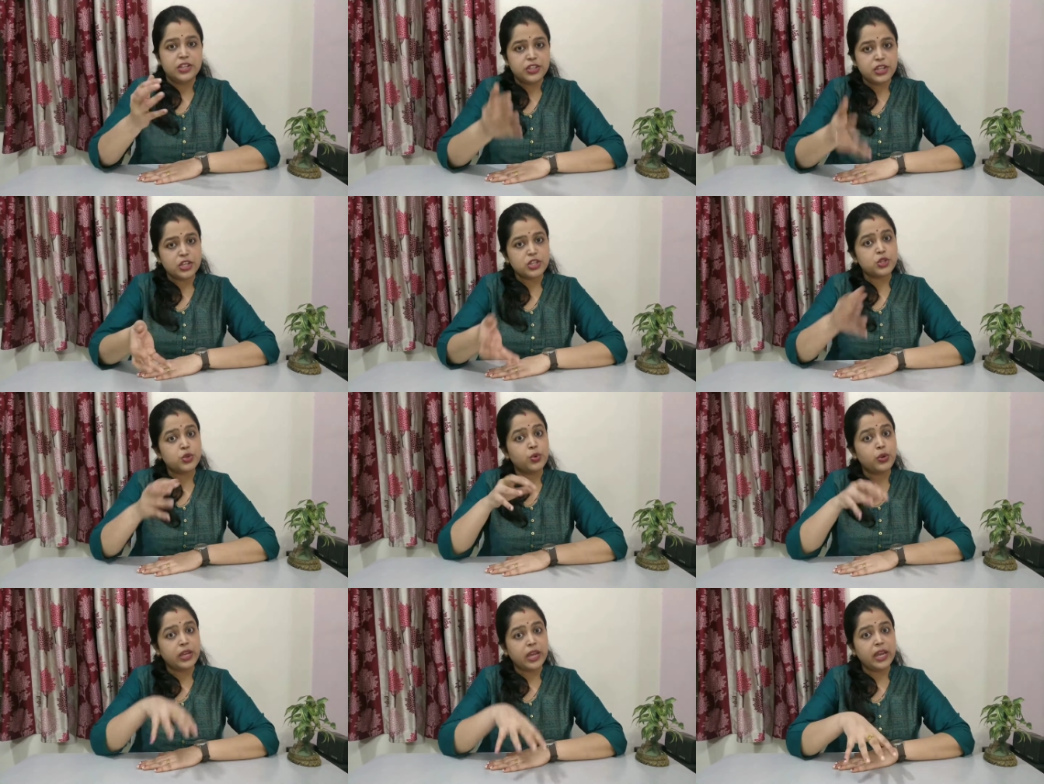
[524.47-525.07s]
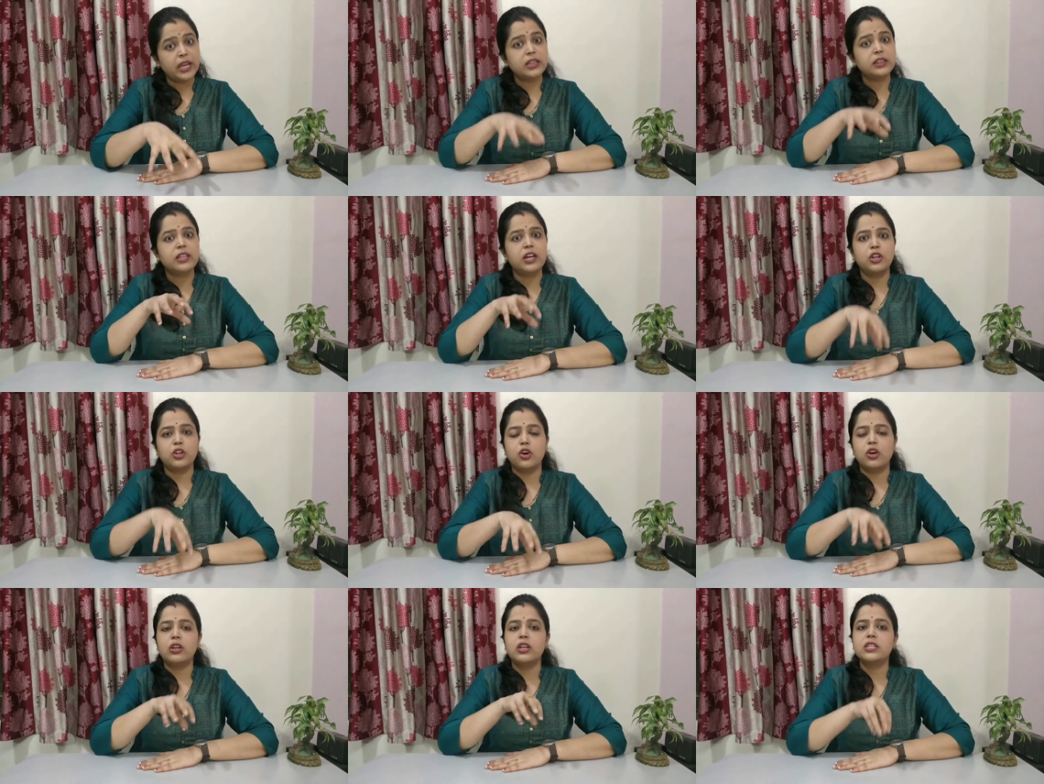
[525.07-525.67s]
just to gain
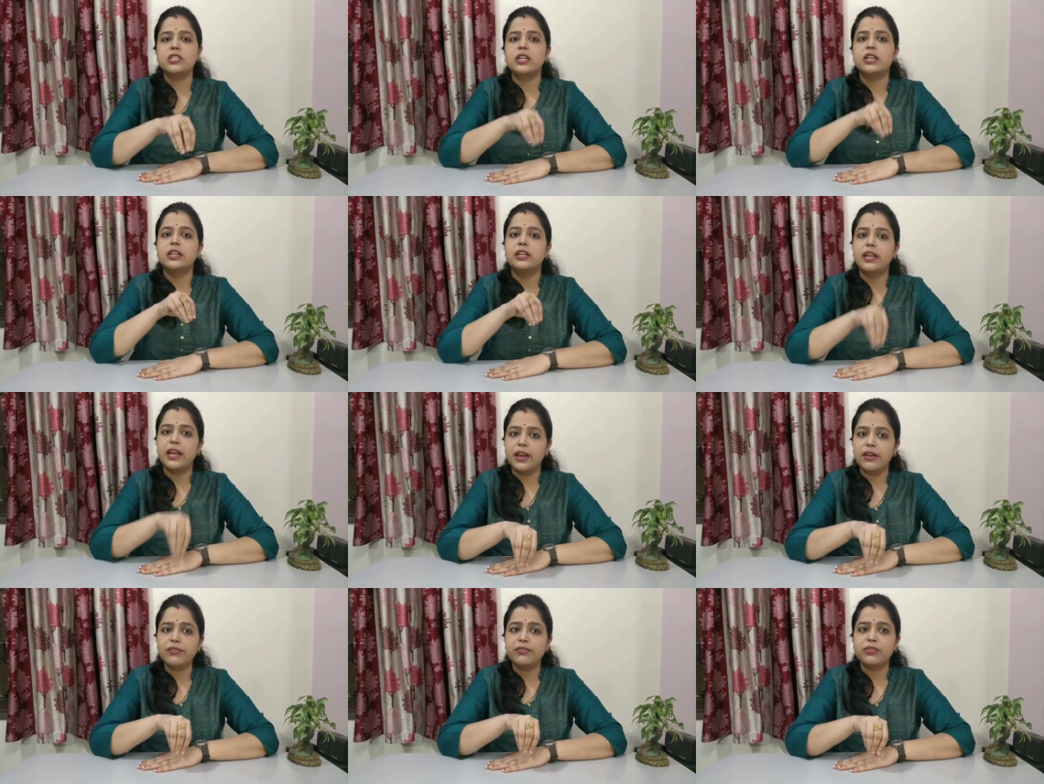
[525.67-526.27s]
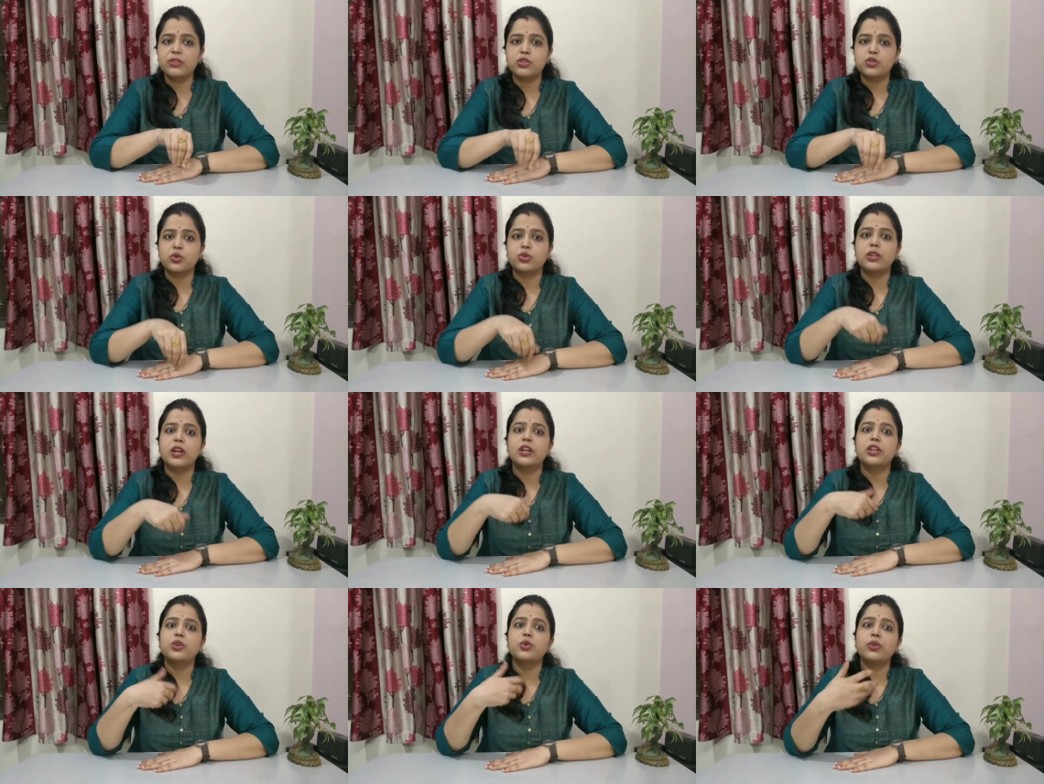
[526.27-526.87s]
the knowledge in depth so
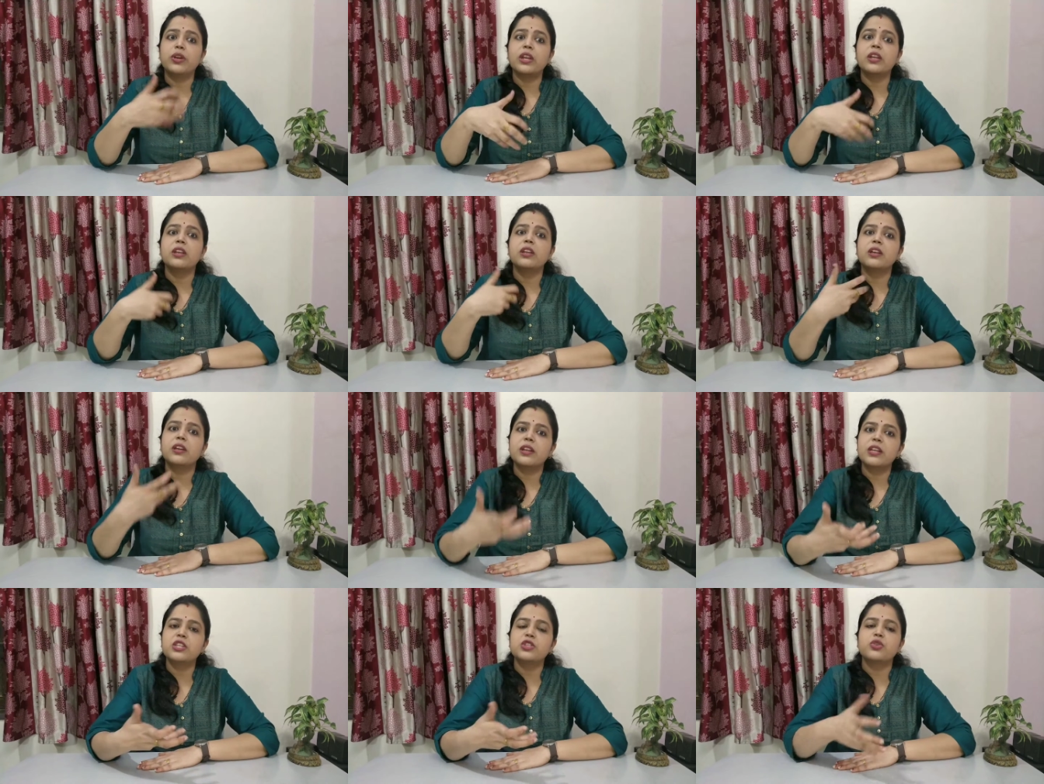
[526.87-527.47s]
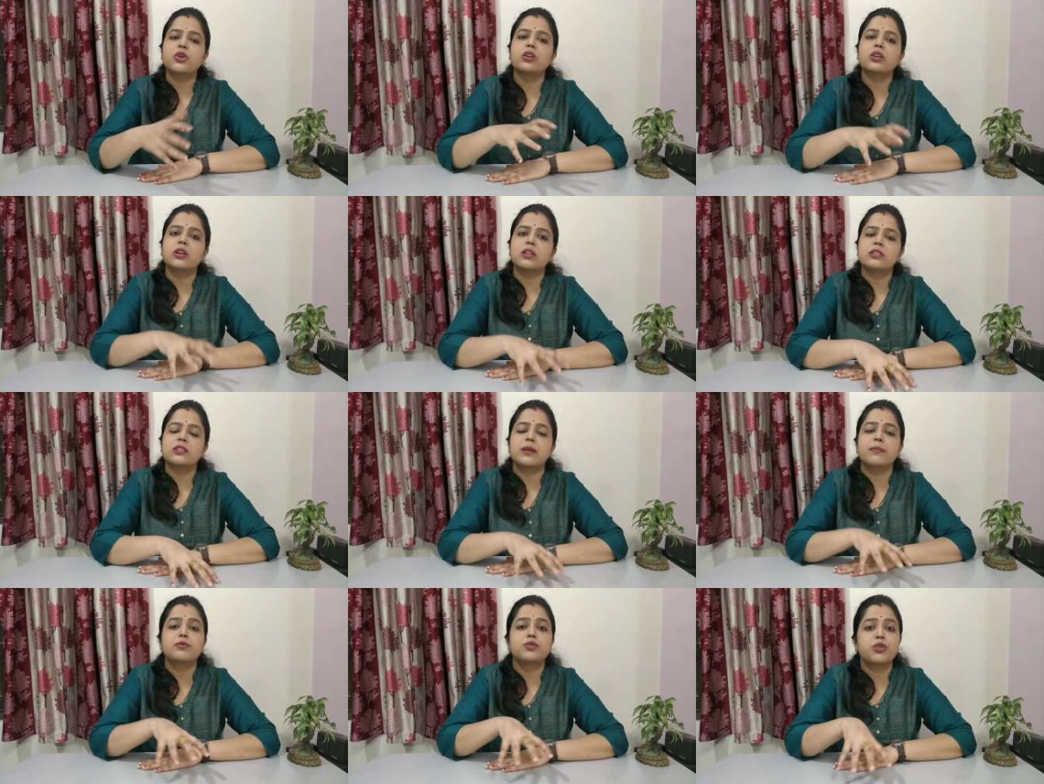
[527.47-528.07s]
that you can increase your
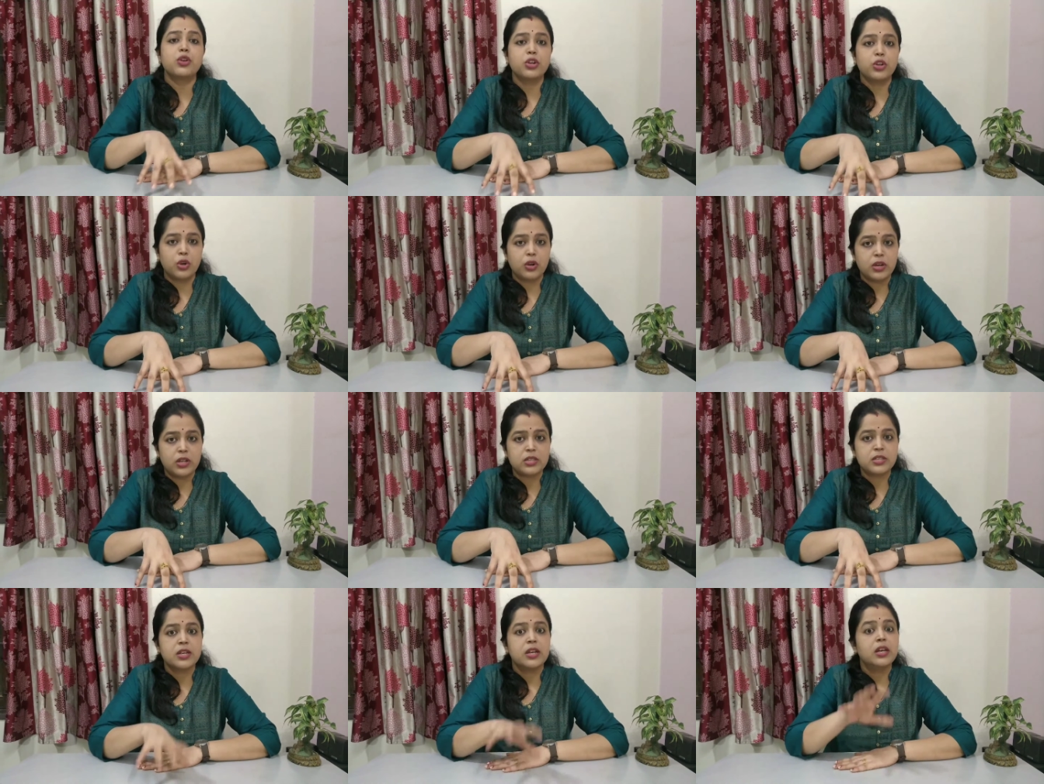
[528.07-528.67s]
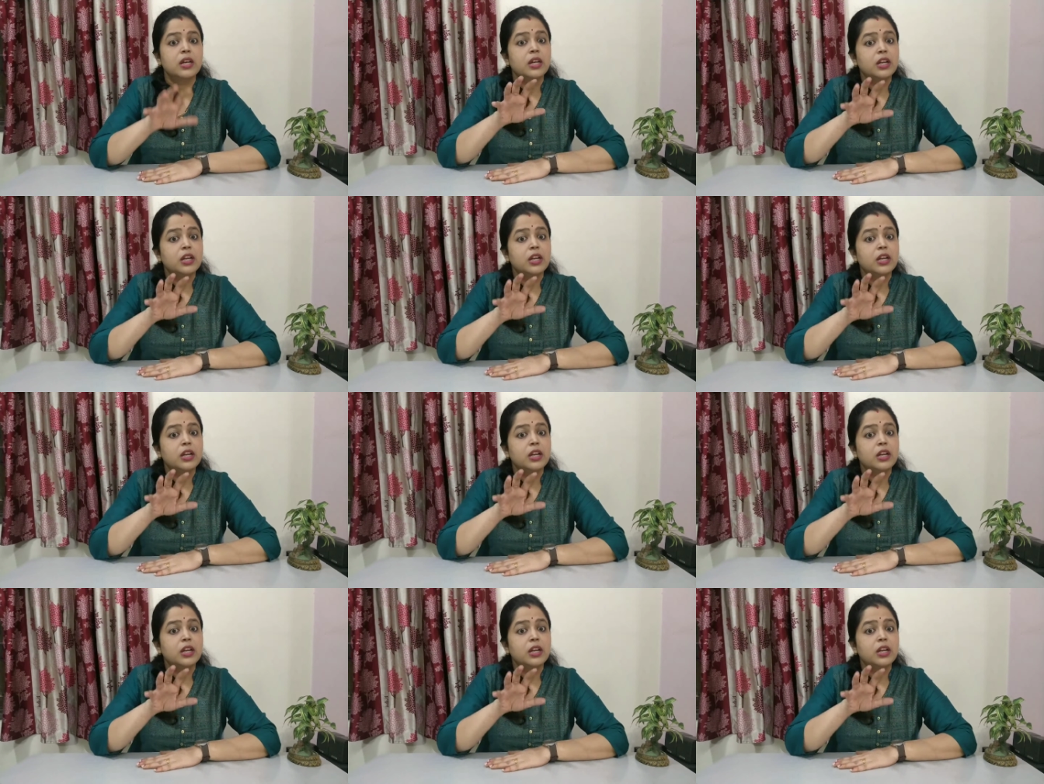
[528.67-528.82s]
conceptual knowledge.